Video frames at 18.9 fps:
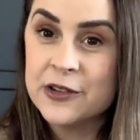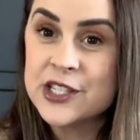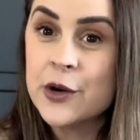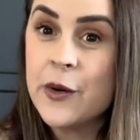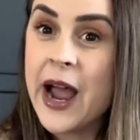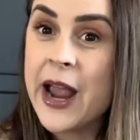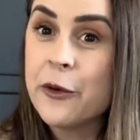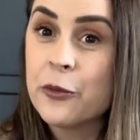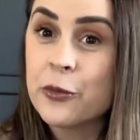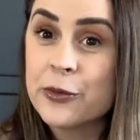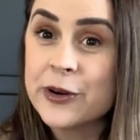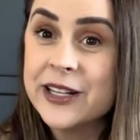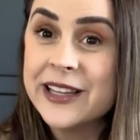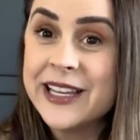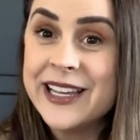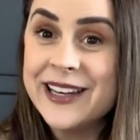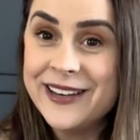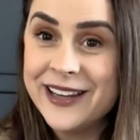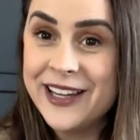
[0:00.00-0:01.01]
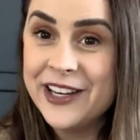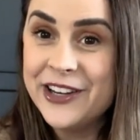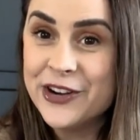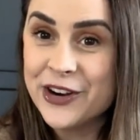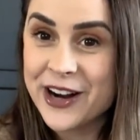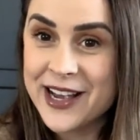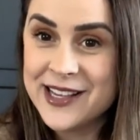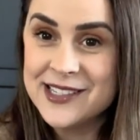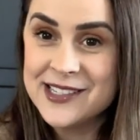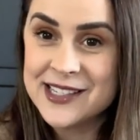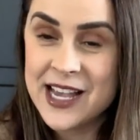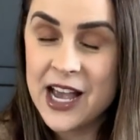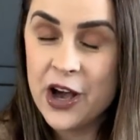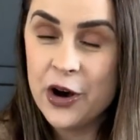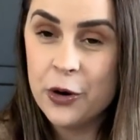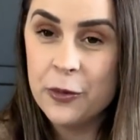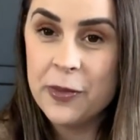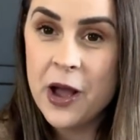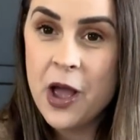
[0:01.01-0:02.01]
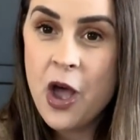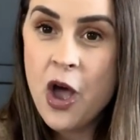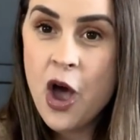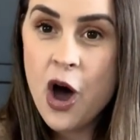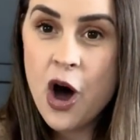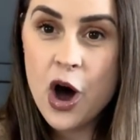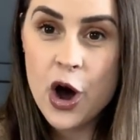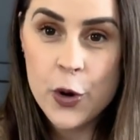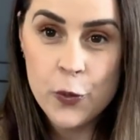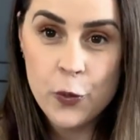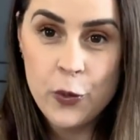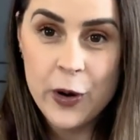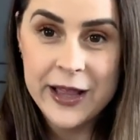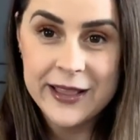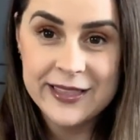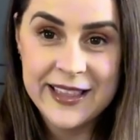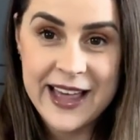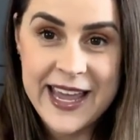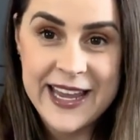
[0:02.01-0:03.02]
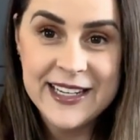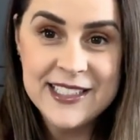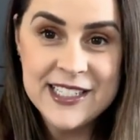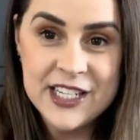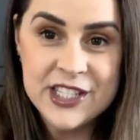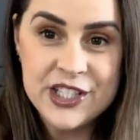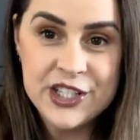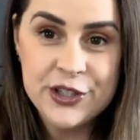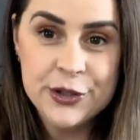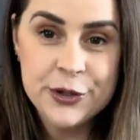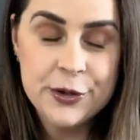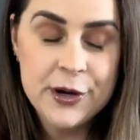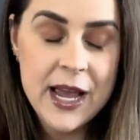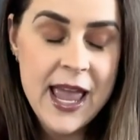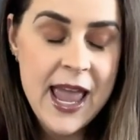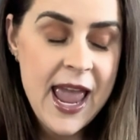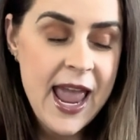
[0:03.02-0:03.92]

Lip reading: So I really need your guys' help on what light to do.